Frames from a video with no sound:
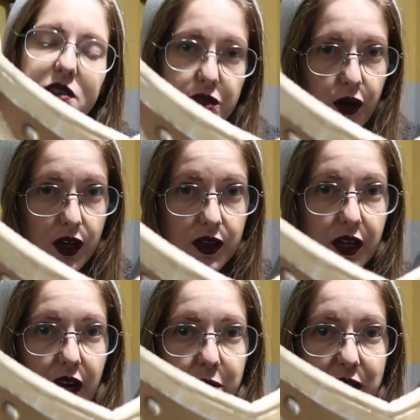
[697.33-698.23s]
So
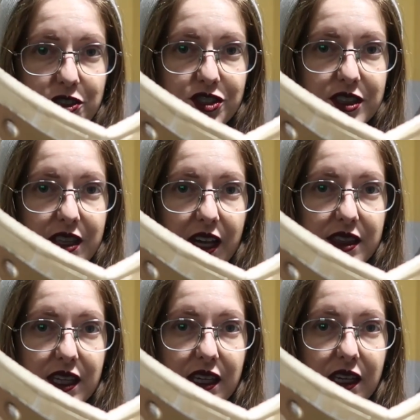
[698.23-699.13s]
earlier I mentioned
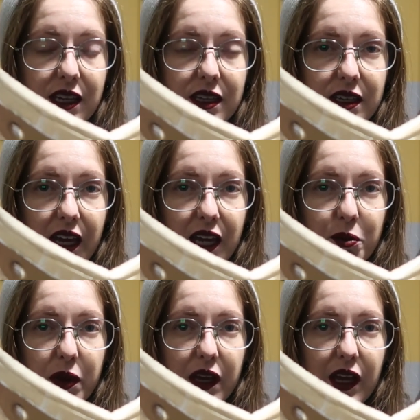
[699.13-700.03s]
that the
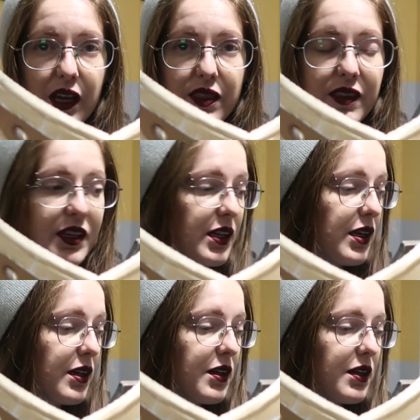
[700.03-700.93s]
cape and
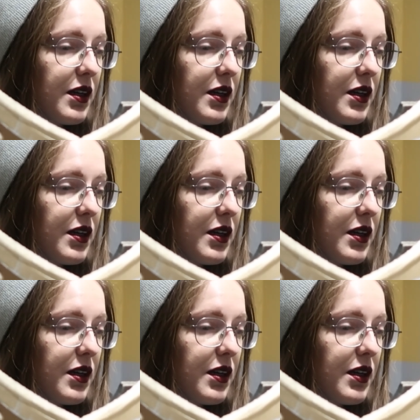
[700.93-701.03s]
the